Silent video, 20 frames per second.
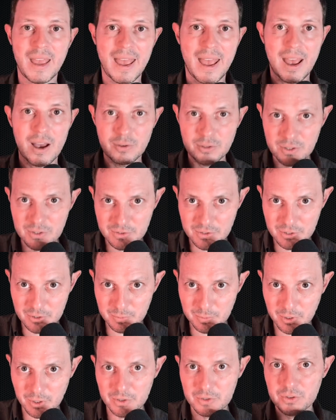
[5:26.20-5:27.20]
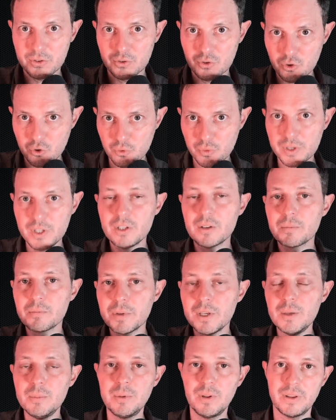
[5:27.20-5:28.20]
how does this person treat
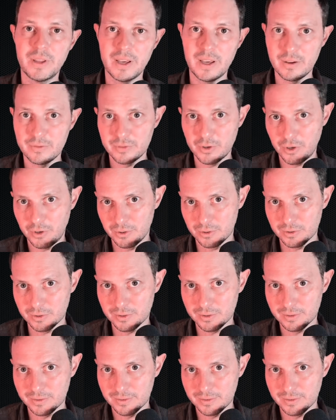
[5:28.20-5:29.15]
people they have hurt?